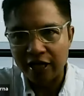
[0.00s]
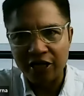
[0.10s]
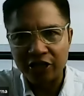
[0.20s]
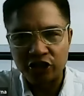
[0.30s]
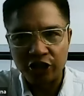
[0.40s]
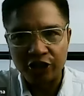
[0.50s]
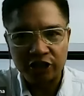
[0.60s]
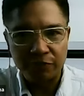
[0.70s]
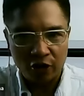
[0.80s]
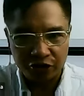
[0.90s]
It is
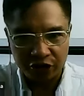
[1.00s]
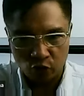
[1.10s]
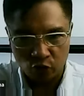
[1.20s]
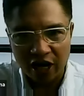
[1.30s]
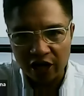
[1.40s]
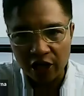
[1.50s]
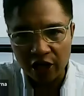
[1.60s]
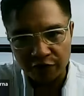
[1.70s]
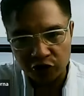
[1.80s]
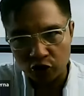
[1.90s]
just because this is what I
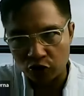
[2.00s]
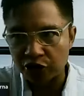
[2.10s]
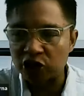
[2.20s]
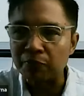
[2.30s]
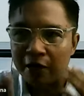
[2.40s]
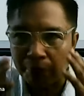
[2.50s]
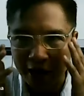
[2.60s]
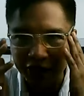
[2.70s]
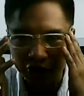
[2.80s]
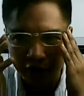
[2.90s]
love to do. This is my
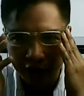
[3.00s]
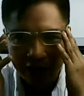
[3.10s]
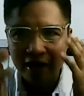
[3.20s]
passion.